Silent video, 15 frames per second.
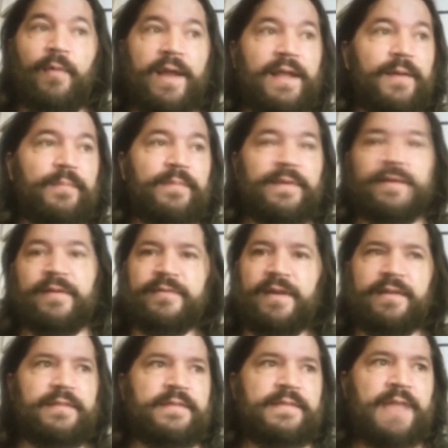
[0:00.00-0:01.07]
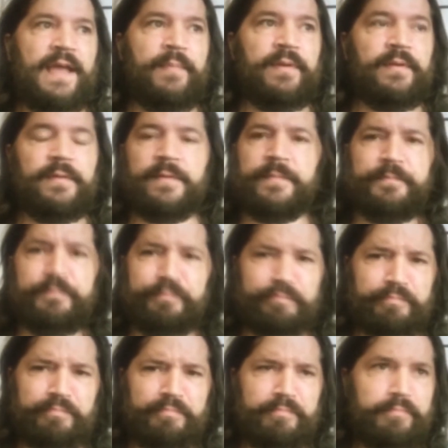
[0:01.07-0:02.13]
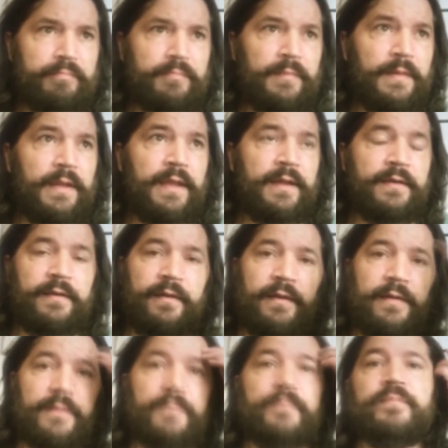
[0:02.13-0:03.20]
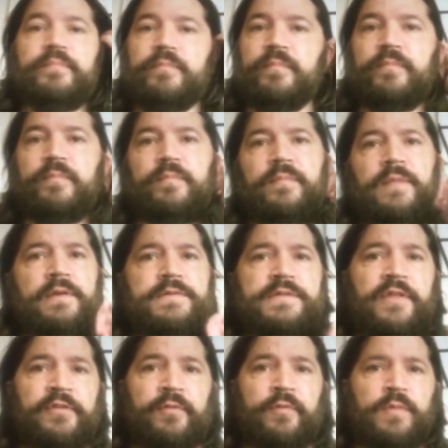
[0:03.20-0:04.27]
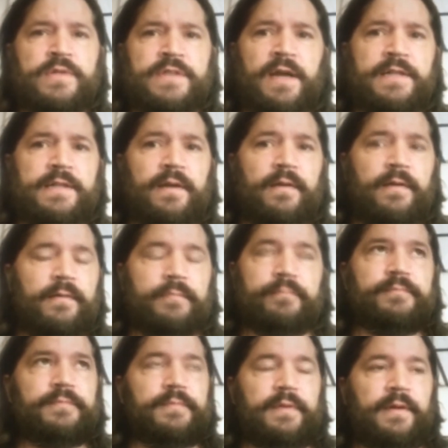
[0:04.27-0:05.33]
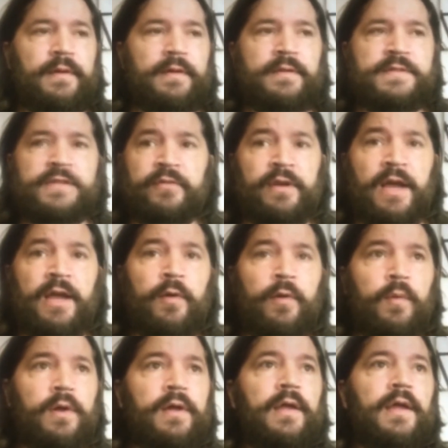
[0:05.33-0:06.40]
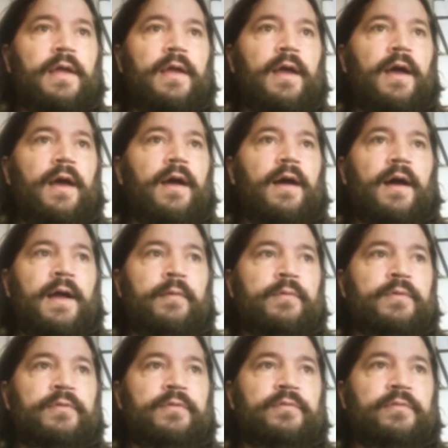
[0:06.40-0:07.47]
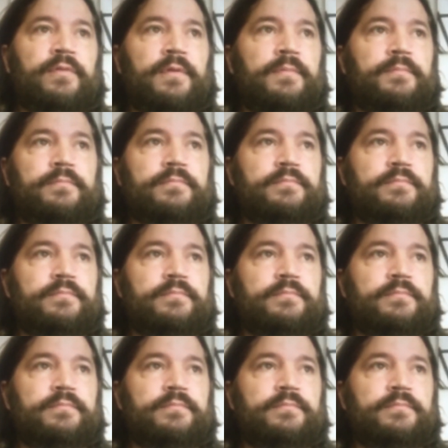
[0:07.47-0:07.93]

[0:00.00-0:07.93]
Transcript: I wake up, it's like this happened in southern Wisconsin, southern Iowa. I was